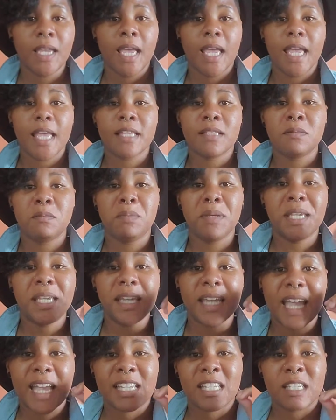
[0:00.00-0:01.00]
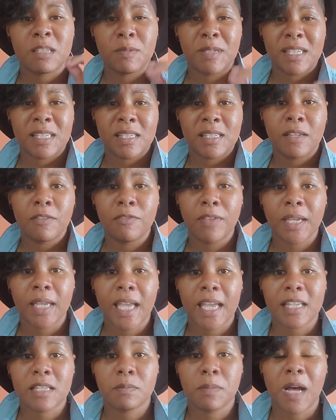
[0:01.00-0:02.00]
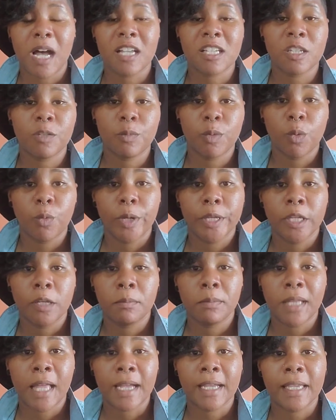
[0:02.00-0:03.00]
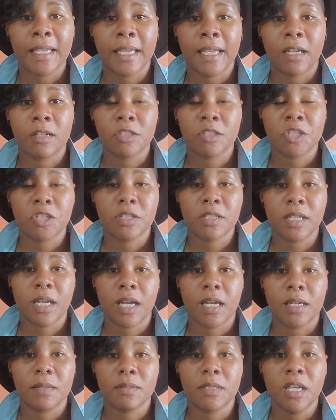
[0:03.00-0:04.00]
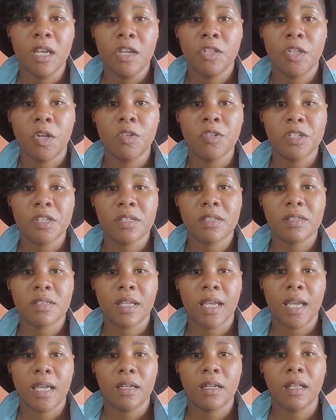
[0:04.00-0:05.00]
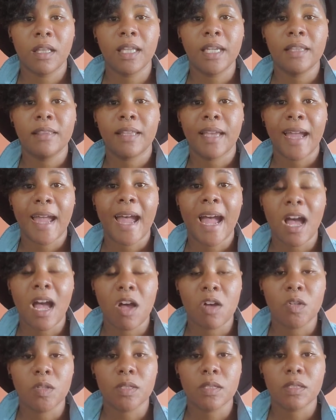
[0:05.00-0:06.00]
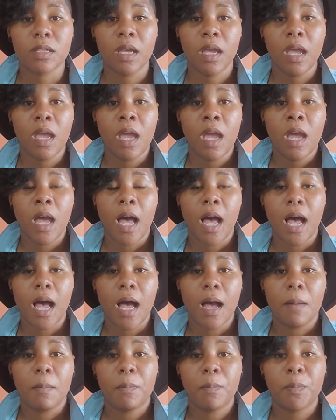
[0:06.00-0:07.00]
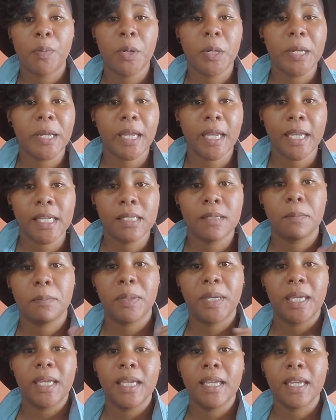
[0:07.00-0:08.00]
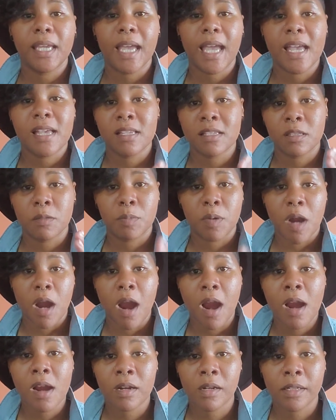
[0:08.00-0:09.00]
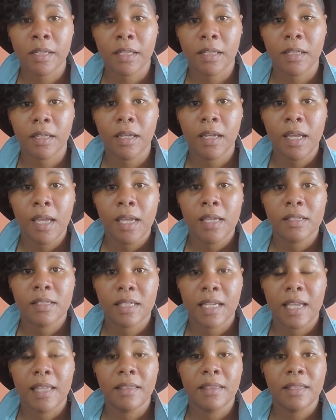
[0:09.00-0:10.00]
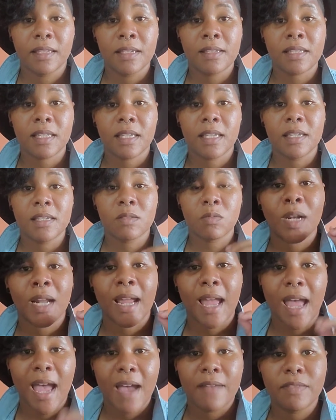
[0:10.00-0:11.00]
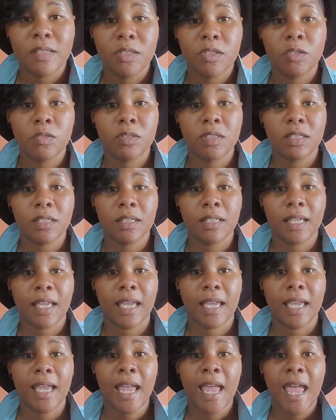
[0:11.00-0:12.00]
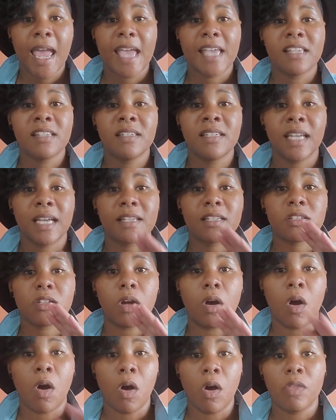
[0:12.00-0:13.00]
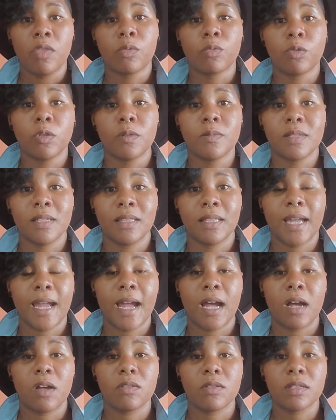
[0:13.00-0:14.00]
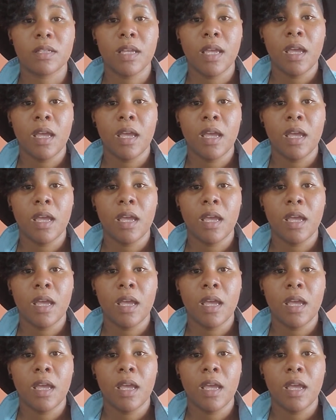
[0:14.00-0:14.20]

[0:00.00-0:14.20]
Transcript: is be as specific as possible when you're blocking out your times. Don't just say clean the house. Put in pink as the priority, saying this is what I have to do today, is dust all the rooms in the house.